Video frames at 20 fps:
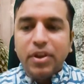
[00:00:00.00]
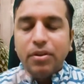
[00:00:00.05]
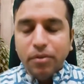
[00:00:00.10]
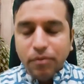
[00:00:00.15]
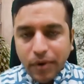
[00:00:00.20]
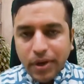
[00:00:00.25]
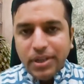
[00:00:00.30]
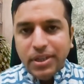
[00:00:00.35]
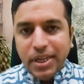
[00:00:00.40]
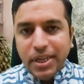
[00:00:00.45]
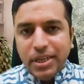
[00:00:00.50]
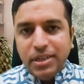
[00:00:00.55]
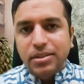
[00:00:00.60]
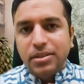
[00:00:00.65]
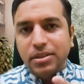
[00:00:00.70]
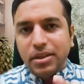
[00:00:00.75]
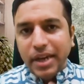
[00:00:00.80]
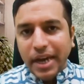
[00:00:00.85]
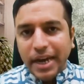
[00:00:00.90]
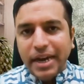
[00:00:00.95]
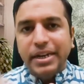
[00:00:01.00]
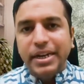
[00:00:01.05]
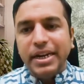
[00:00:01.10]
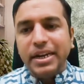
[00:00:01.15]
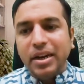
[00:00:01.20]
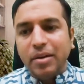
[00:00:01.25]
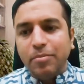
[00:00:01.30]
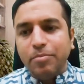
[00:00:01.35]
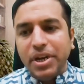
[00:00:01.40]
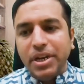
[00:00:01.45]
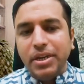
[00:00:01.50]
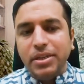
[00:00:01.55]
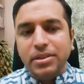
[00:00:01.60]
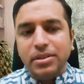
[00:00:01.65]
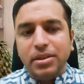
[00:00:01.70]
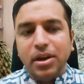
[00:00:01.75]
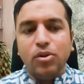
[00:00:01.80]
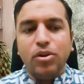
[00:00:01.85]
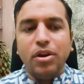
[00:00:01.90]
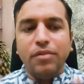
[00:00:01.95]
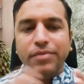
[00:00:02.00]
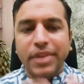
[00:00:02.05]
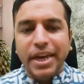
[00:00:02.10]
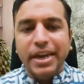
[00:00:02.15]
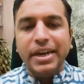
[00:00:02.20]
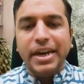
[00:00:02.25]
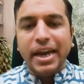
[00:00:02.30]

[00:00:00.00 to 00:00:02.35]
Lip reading: for these guaranteed companies out of their